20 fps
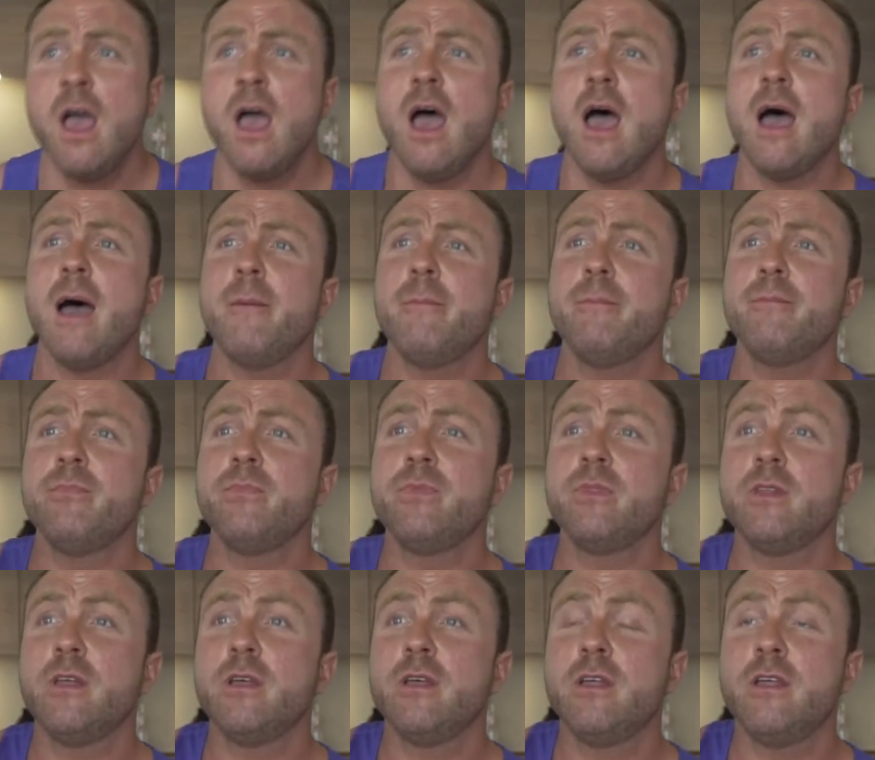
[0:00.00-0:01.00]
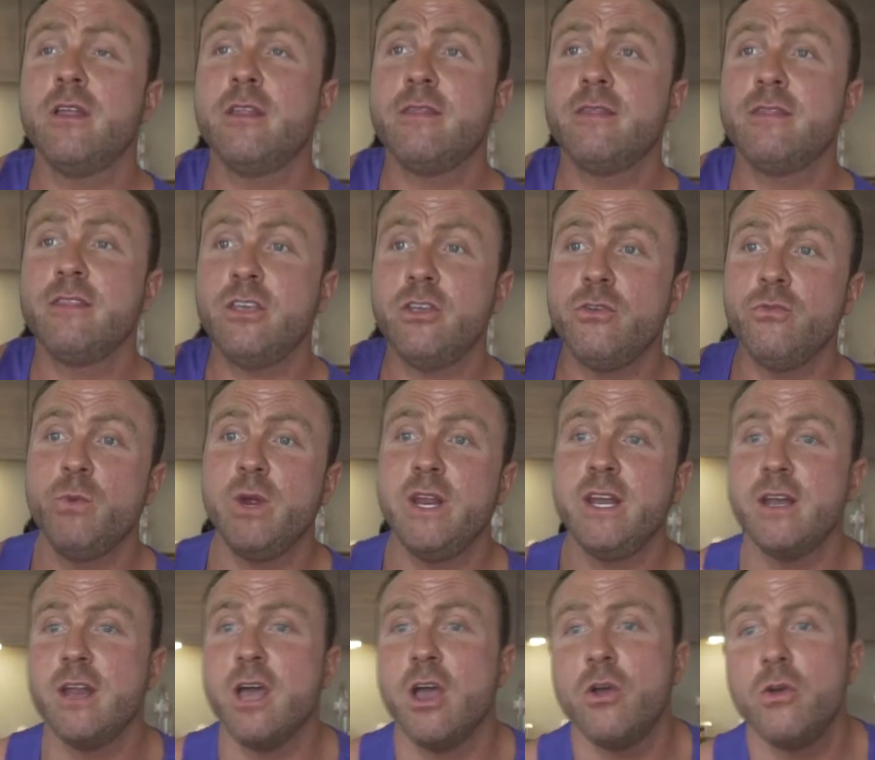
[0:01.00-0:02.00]
We
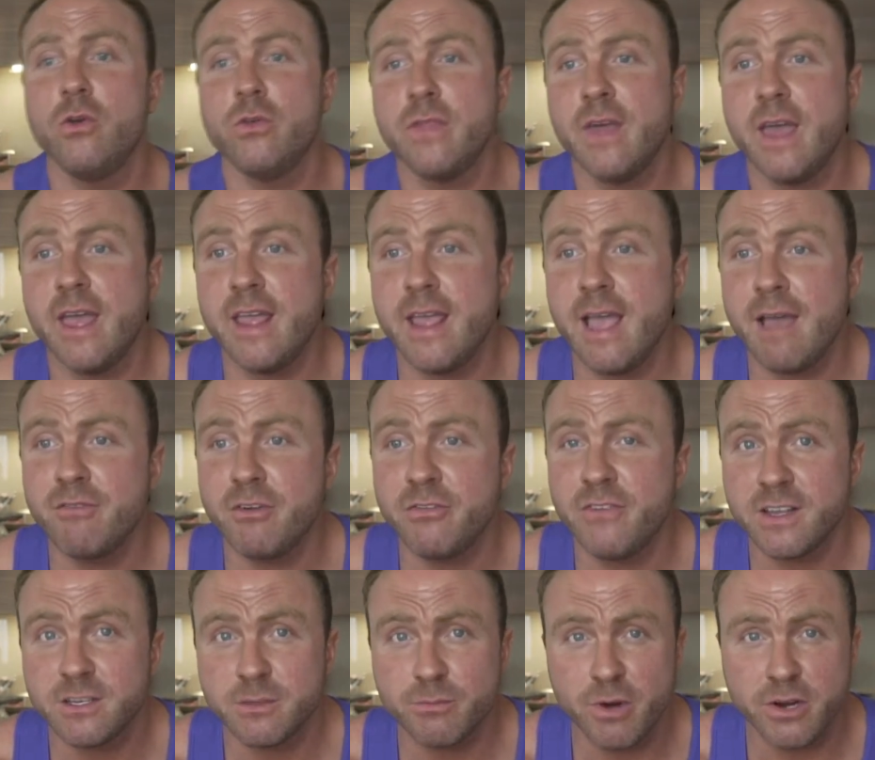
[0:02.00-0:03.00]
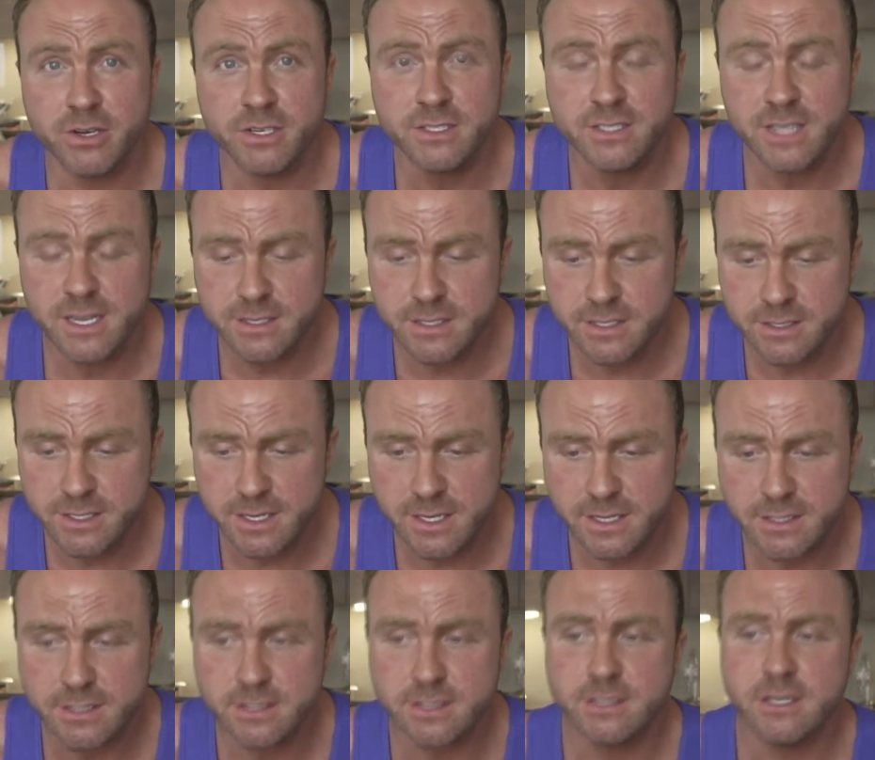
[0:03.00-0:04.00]
know they have an effect on protein
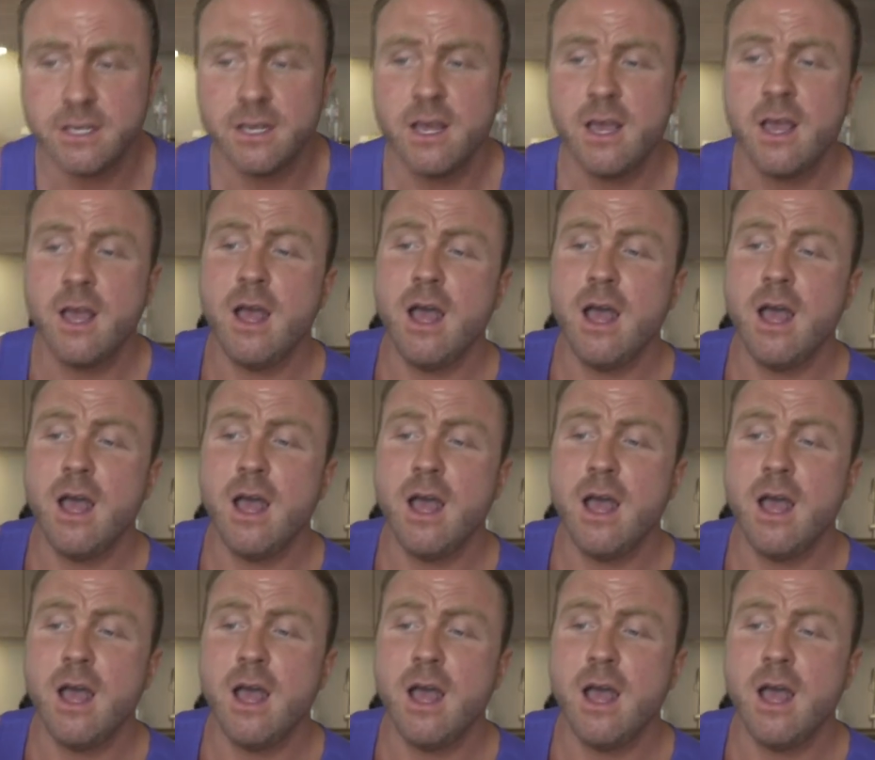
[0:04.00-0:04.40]
synthesis.